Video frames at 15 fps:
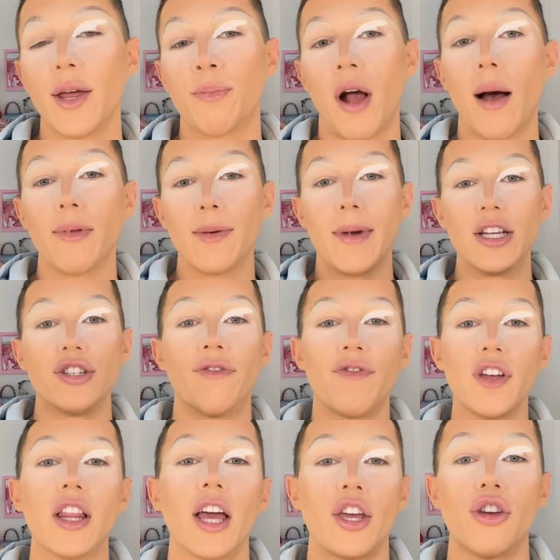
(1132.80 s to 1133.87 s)
probably made you
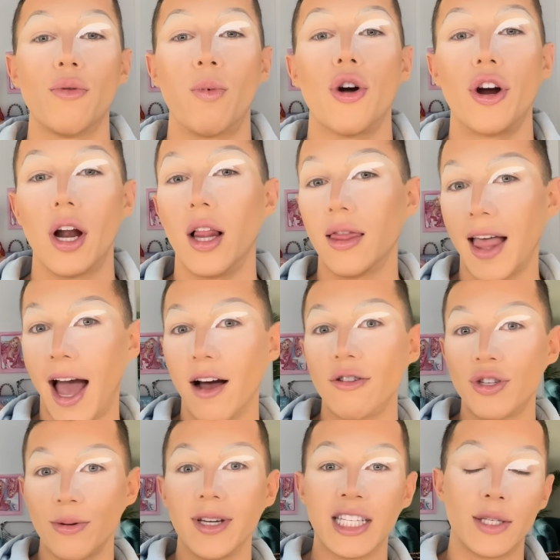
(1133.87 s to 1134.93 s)
feel like you weren't allowed
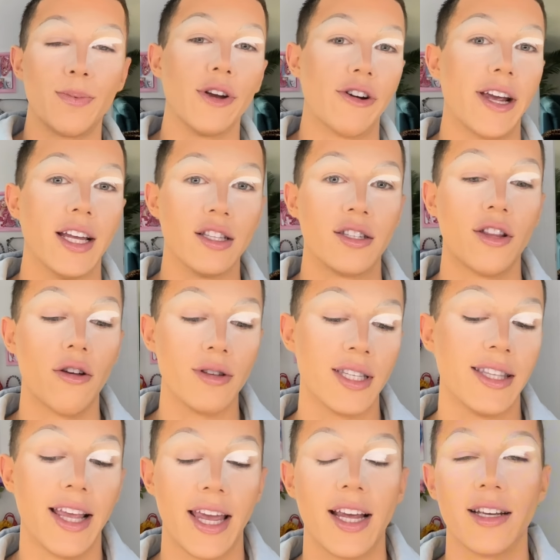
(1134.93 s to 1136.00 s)
to experience those
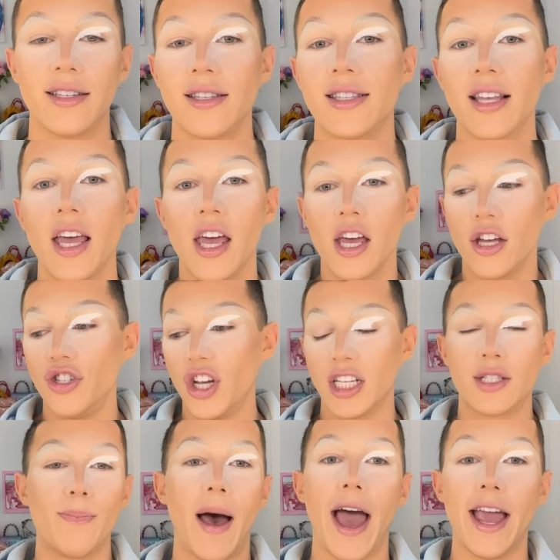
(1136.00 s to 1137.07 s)
things
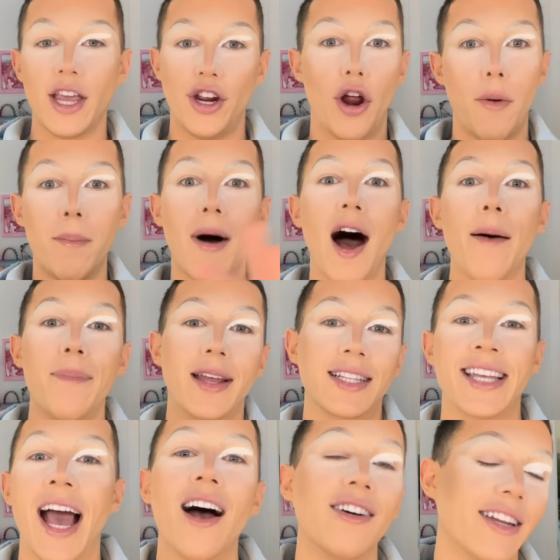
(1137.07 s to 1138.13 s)
just by, you know, mob
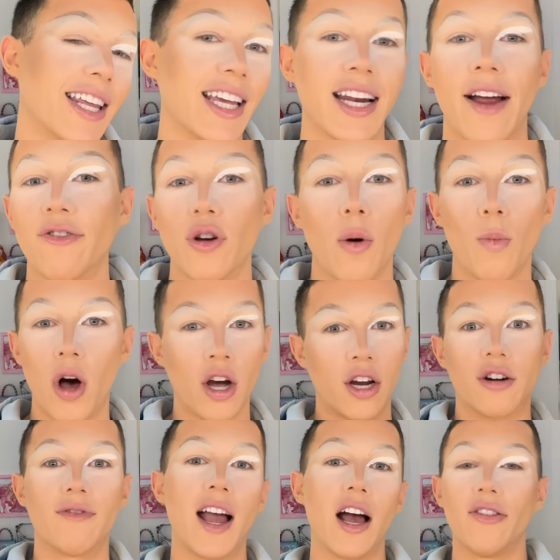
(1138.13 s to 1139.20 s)
mentality and everyone walking
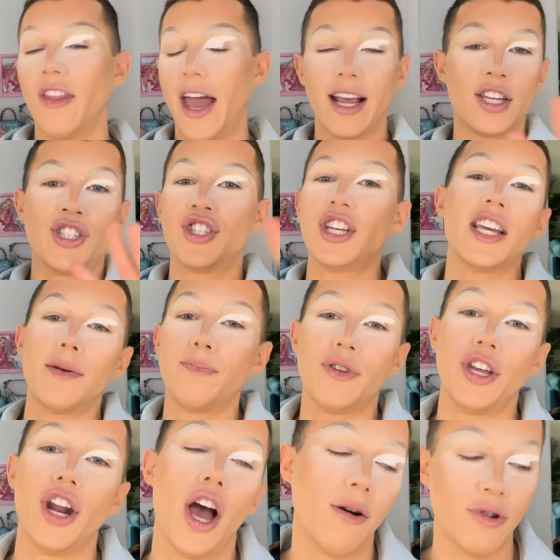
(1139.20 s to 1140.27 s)
around like sheep,
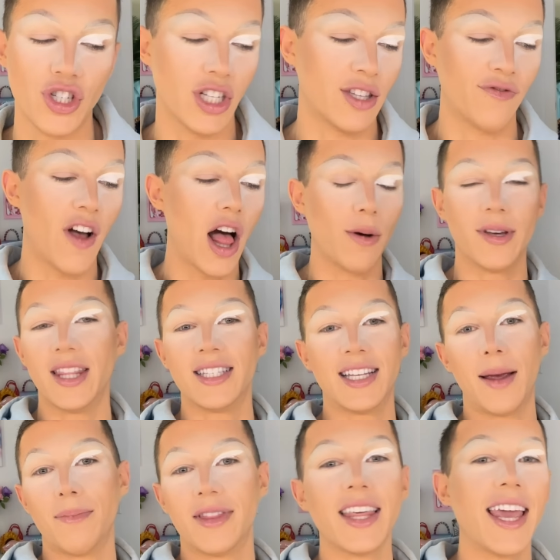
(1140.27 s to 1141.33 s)
you know, and just following the
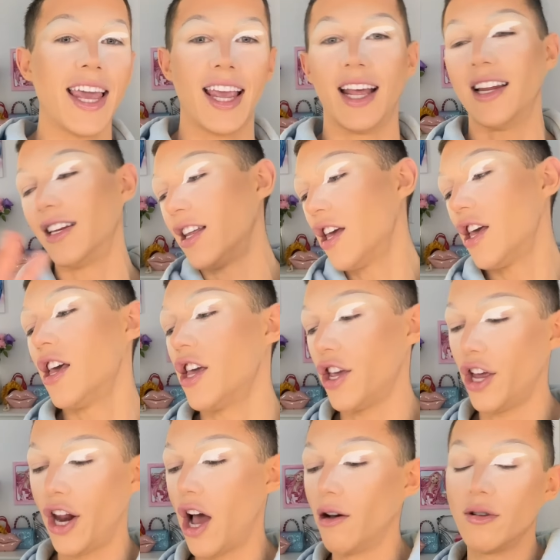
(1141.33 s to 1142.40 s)
same thing and,
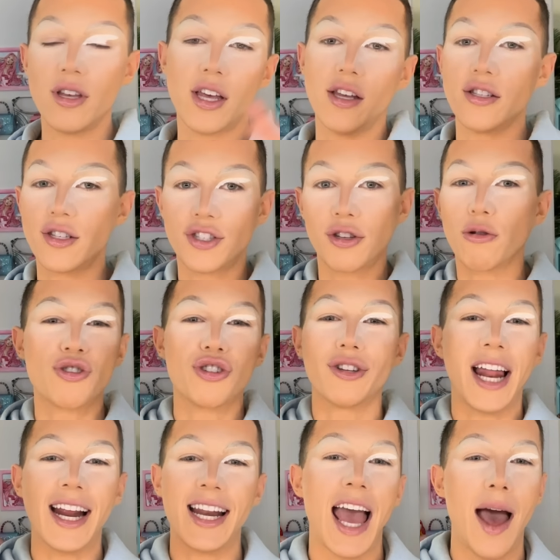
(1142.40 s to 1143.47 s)
you know, social
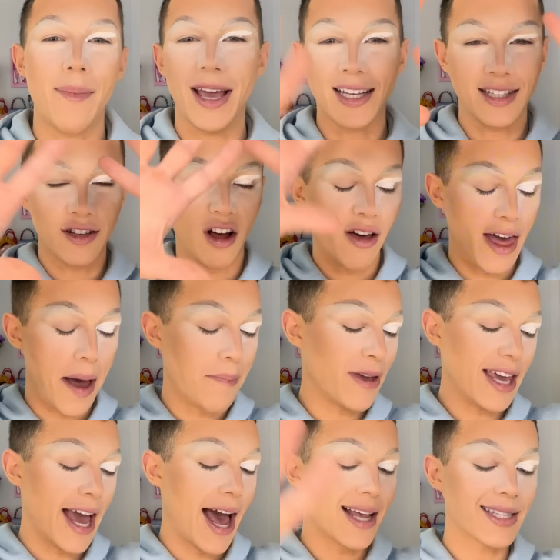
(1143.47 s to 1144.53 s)
dynamics and all that
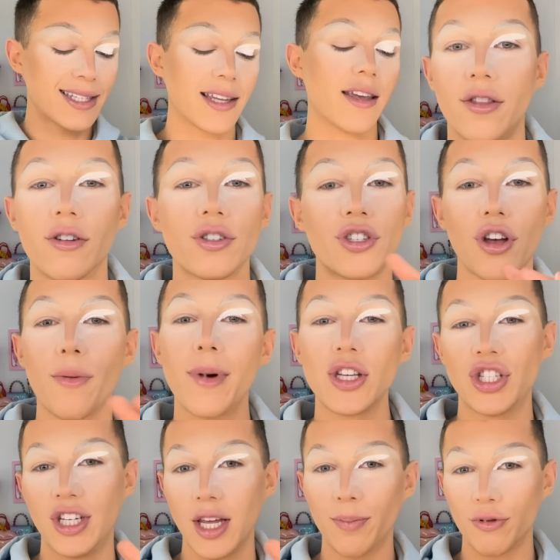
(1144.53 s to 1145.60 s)
BS. There's so
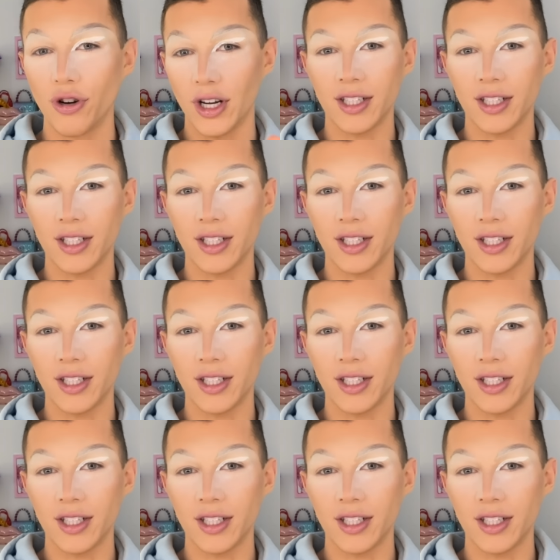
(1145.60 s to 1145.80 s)
much deep-rooted